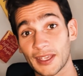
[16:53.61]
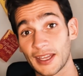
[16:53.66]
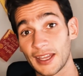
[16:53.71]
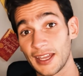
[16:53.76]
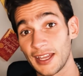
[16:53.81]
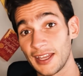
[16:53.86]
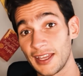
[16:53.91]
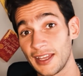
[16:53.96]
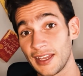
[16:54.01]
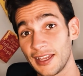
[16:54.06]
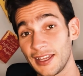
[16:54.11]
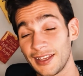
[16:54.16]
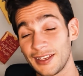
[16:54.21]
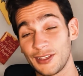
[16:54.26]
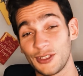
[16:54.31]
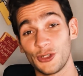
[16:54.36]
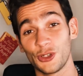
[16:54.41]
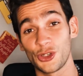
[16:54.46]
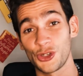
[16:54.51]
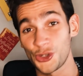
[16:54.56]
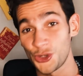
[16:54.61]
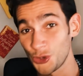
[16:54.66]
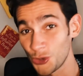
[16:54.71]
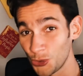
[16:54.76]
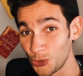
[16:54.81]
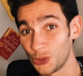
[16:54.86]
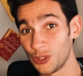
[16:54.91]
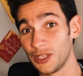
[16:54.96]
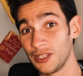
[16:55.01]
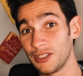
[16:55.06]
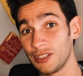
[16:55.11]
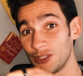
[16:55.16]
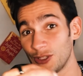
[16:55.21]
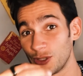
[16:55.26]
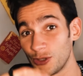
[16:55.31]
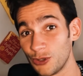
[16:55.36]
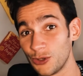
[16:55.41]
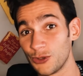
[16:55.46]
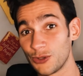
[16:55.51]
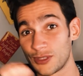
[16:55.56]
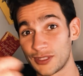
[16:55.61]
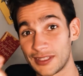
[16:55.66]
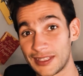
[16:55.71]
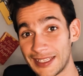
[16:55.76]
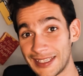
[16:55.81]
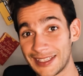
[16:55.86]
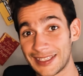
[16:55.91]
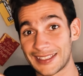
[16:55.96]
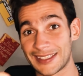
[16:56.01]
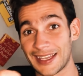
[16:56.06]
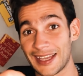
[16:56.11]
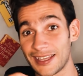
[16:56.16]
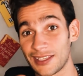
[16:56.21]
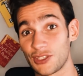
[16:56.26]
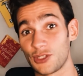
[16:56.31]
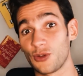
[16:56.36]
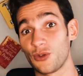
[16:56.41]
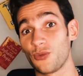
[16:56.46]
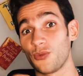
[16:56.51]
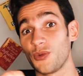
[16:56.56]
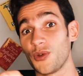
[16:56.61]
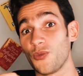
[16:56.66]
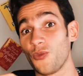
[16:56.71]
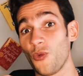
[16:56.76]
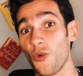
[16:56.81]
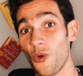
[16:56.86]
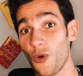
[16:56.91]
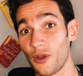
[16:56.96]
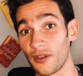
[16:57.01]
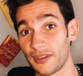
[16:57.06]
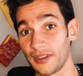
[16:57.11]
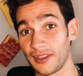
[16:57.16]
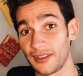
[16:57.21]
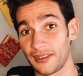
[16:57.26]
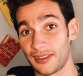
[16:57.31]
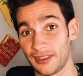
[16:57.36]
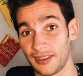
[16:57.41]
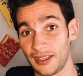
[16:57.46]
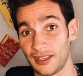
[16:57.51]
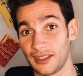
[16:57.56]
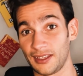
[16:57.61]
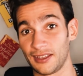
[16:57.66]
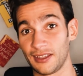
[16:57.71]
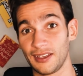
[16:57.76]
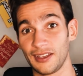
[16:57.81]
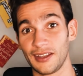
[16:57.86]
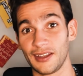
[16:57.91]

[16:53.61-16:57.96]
And you shouldn't use this as your rewarding thing,